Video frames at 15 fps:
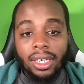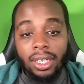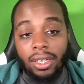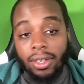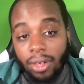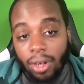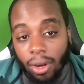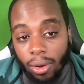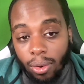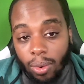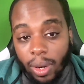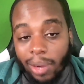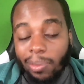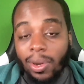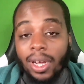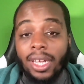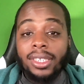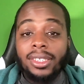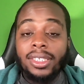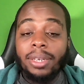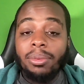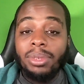You know who it
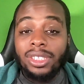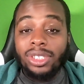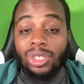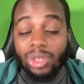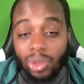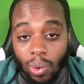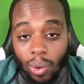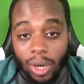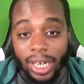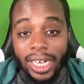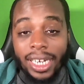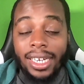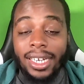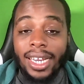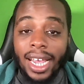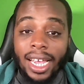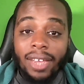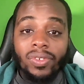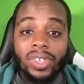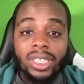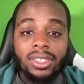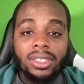was. It was Jordan
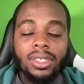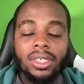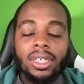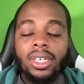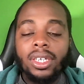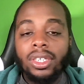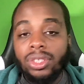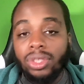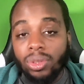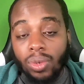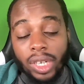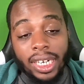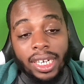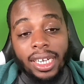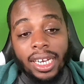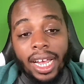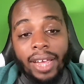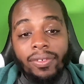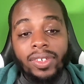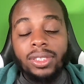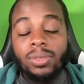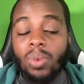Davis. Jordan
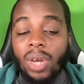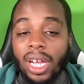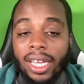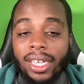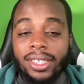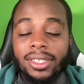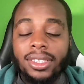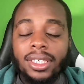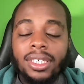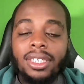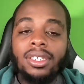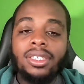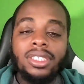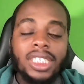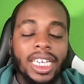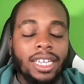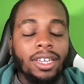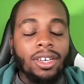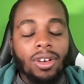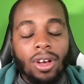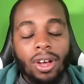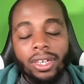Davis was
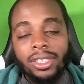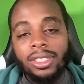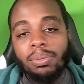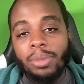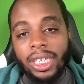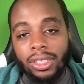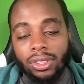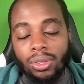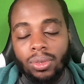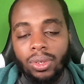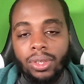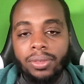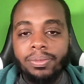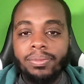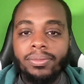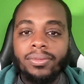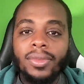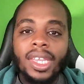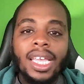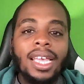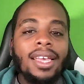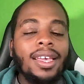Jalen Carter's mentor.
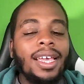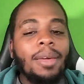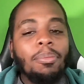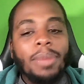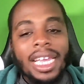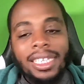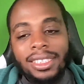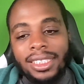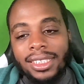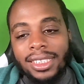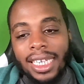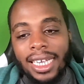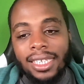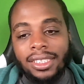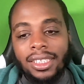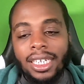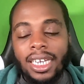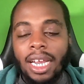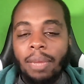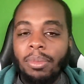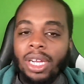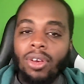It makes sense, and
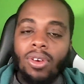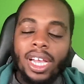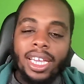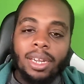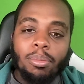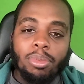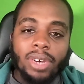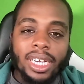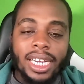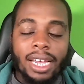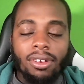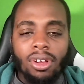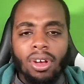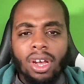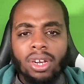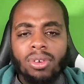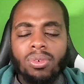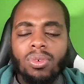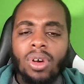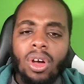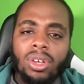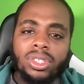I'm going to go ahead and break down the article.
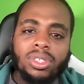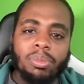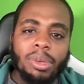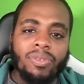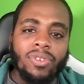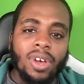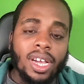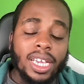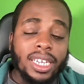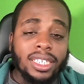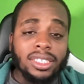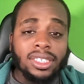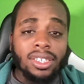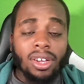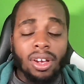Also, before I get into the